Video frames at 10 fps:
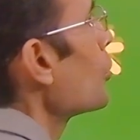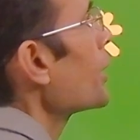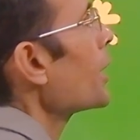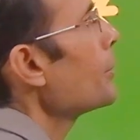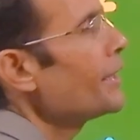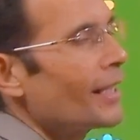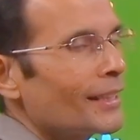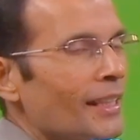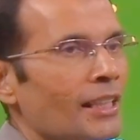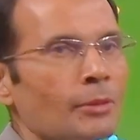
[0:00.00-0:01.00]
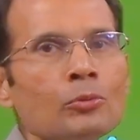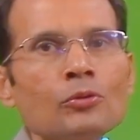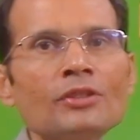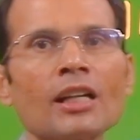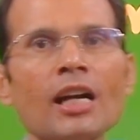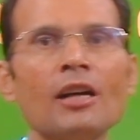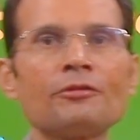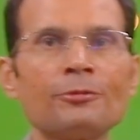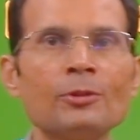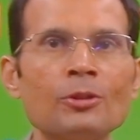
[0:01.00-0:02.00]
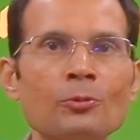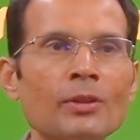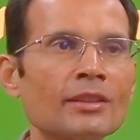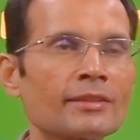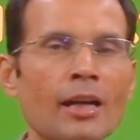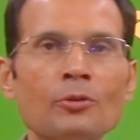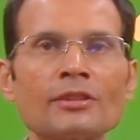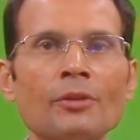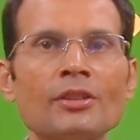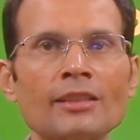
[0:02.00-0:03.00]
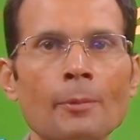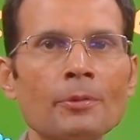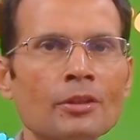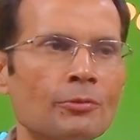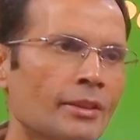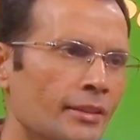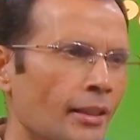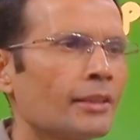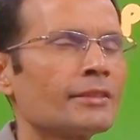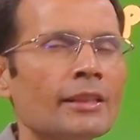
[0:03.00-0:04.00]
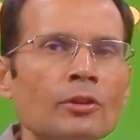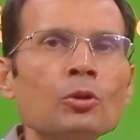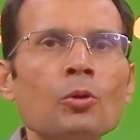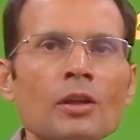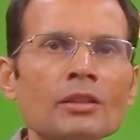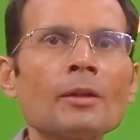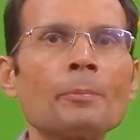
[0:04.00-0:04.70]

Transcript: don't immediately remove the cuff when the sounds have disappeared. We still lower